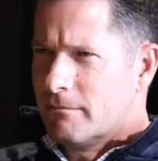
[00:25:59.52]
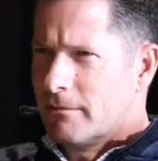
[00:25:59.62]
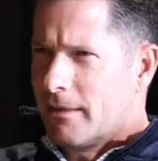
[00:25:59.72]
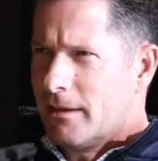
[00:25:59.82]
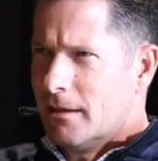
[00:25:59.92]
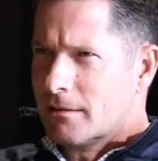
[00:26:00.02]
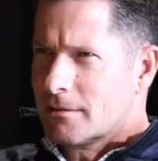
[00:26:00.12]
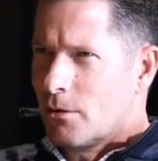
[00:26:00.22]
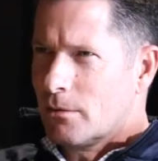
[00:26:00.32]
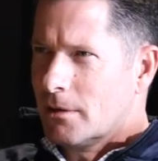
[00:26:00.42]
I think,
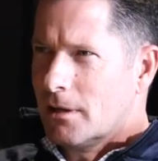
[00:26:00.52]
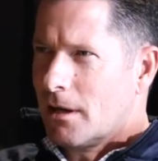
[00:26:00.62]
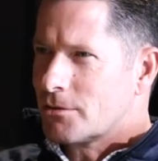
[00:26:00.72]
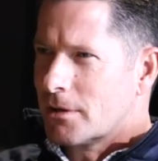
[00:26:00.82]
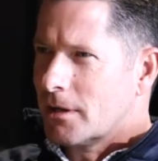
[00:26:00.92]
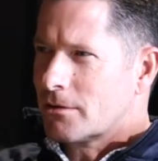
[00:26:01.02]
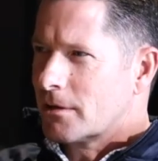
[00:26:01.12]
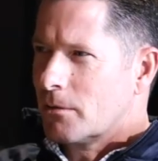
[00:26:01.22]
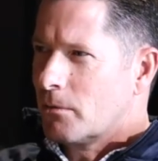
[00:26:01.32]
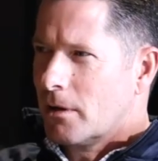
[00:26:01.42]
totally contradictory
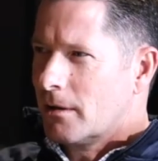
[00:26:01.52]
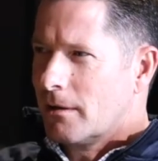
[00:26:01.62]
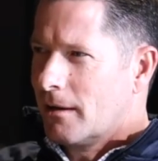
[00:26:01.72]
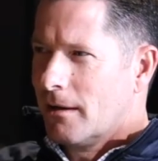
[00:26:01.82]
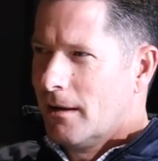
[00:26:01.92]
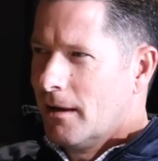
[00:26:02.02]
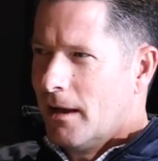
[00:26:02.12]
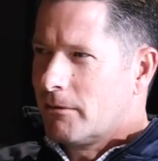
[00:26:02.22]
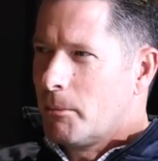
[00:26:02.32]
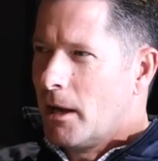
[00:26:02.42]
to what it's total nonsense.
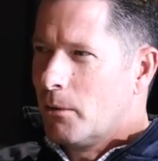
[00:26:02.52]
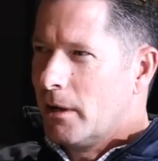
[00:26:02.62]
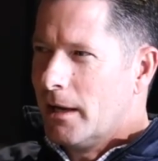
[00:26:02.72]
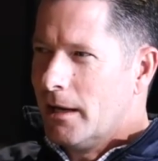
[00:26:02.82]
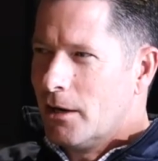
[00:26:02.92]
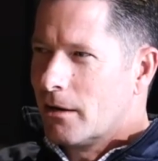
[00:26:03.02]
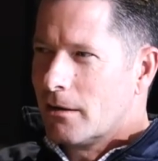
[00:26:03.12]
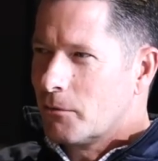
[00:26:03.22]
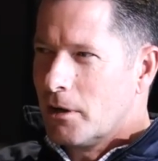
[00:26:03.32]
Everybody went here.